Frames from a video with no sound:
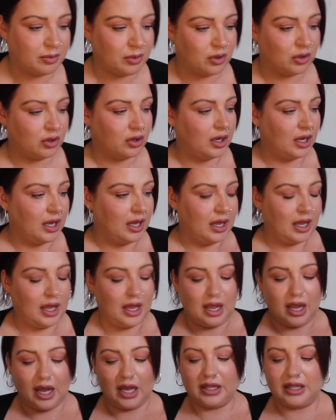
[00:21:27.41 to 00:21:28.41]
But
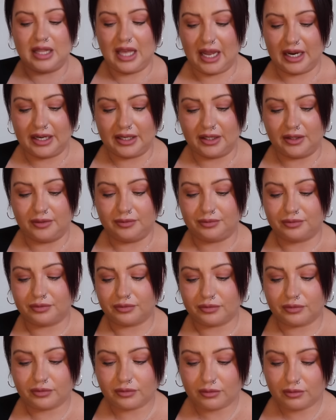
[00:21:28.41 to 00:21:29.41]
and then
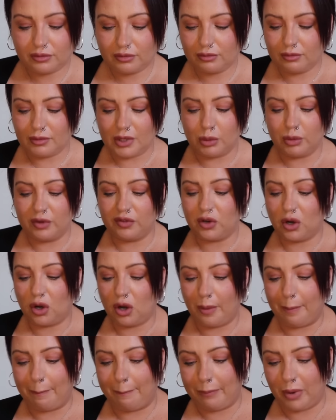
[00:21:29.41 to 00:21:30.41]
we've
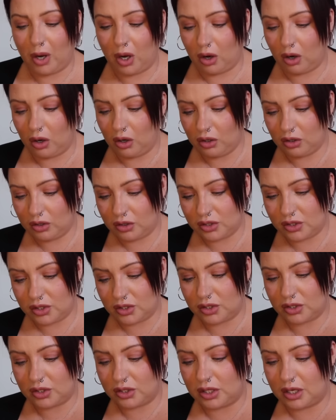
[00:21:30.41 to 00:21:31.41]
got a
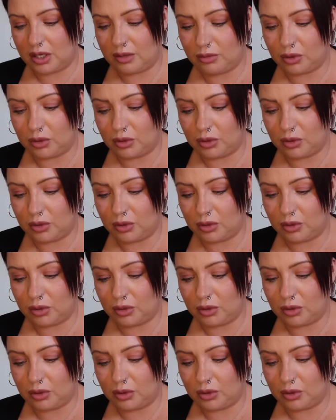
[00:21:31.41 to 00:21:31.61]
box.